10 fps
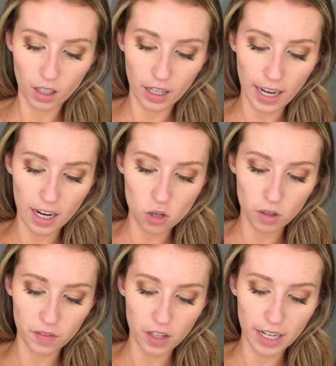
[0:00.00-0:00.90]
an
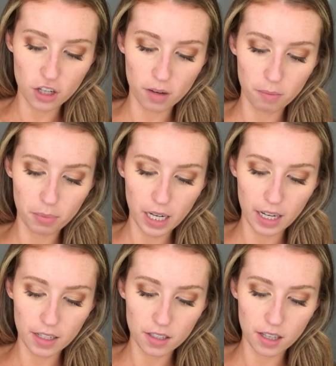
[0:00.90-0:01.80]
actual foundation,
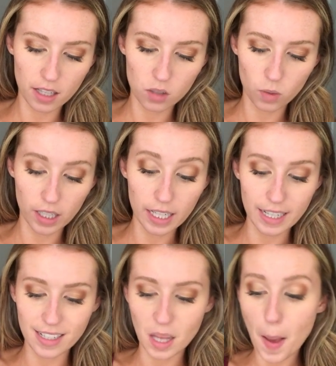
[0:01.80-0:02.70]
but this one
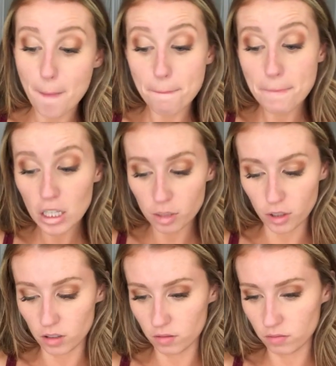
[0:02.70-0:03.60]
is
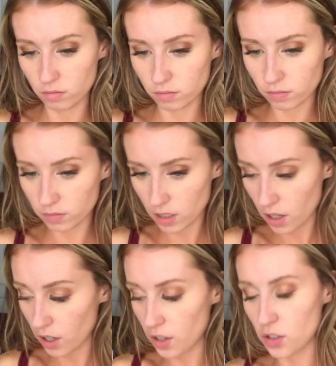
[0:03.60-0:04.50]
buildable.
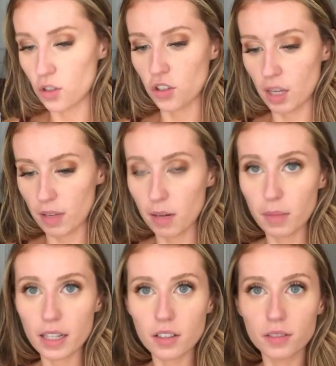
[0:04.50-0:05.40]
So just keep that in
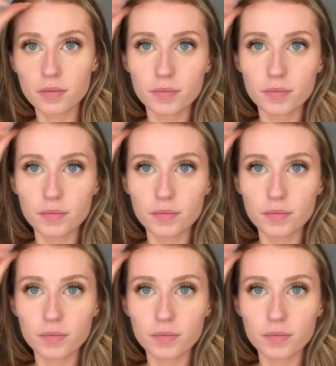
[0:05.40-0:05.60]
mind.